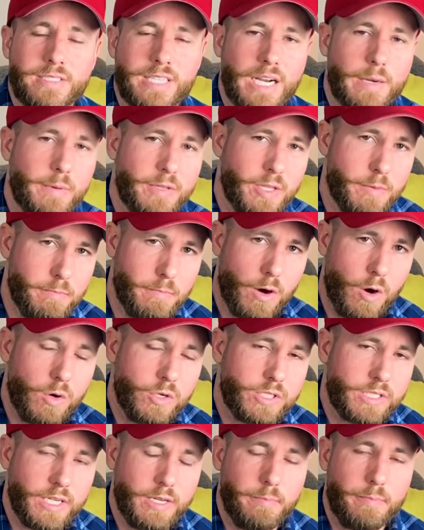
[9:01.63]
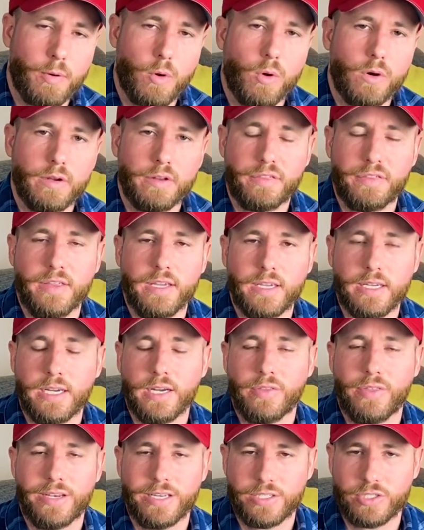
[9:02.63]
talk about the most important thing
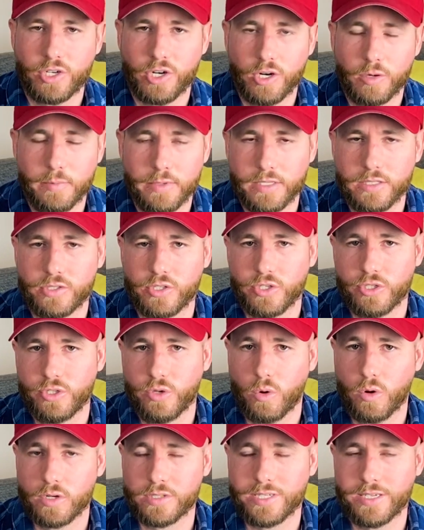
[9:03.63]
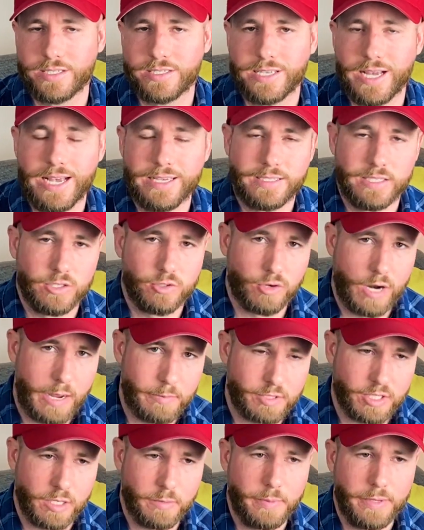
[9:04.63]
here that determines your success in
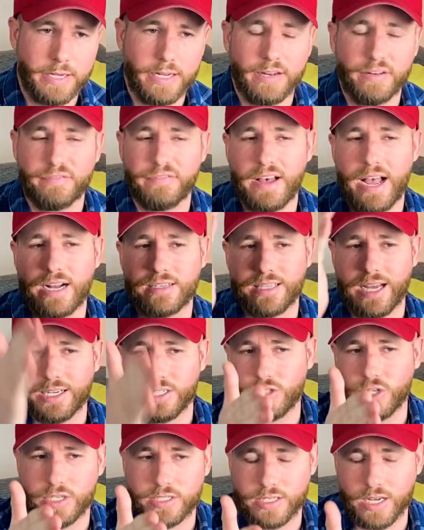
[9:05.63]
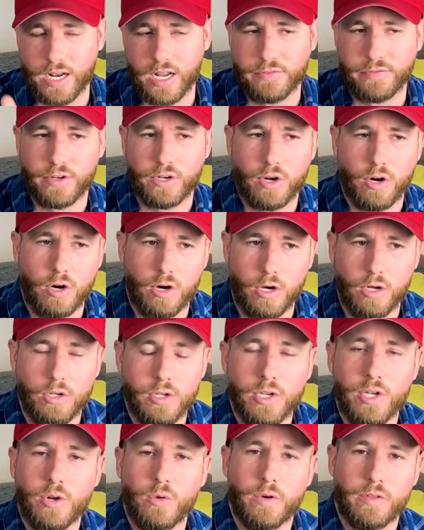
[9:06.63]
dropshipping. And in fact, I just got off a
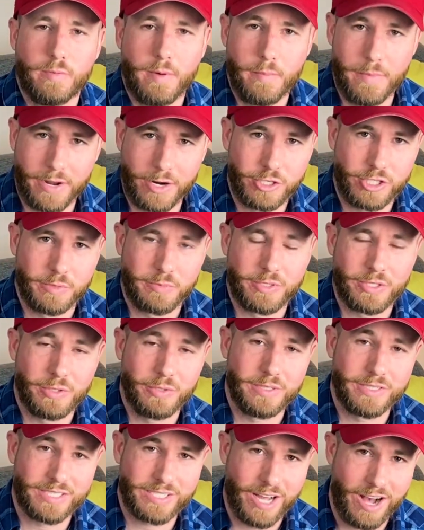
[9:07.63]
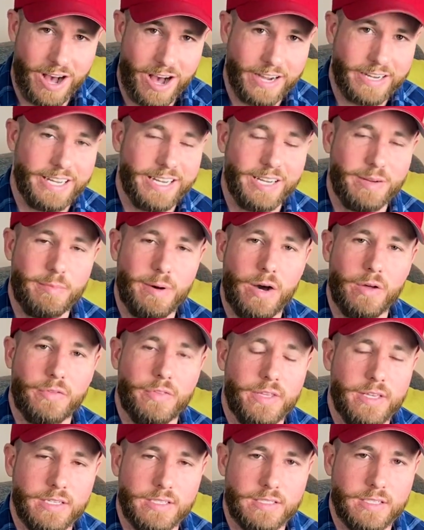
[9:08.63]
call with my mentorship students talking about
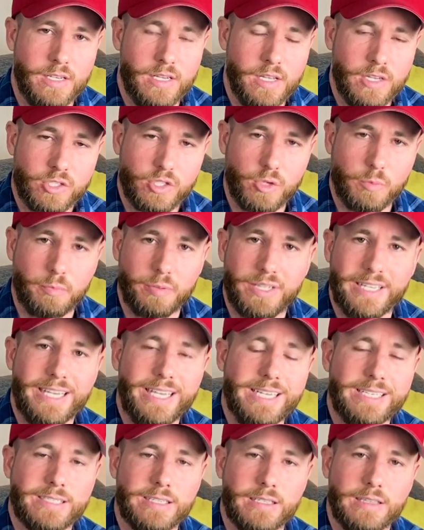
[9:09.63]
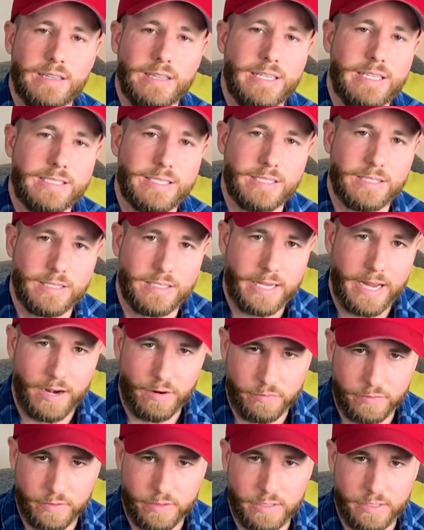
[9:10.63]
this, so please listen
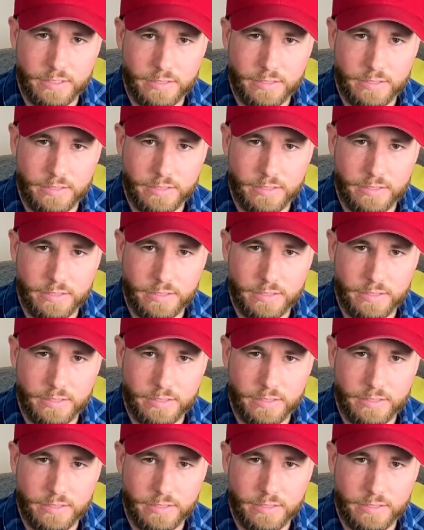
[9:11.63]
carefully.